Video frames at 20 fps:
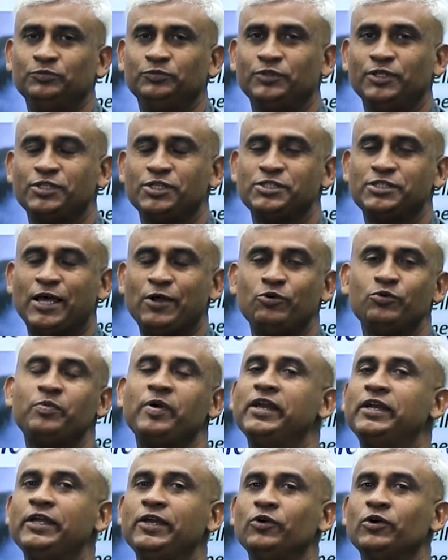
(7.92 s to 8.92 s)
This is Arun
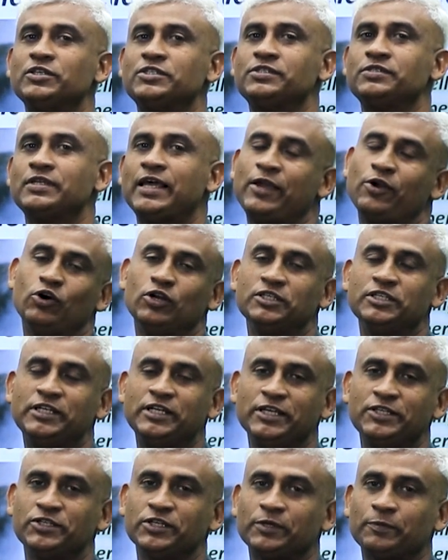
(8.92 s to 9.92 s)
PT, your psychology
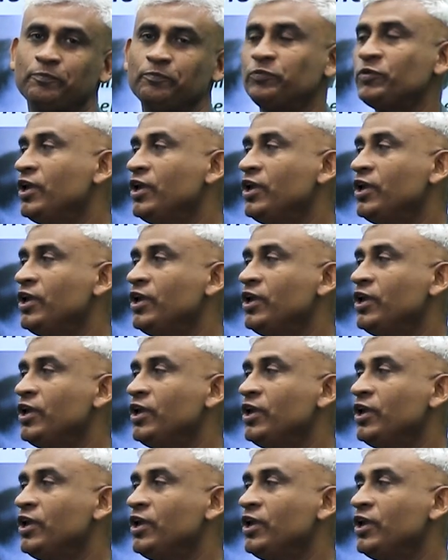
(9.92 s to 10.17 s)
teacher.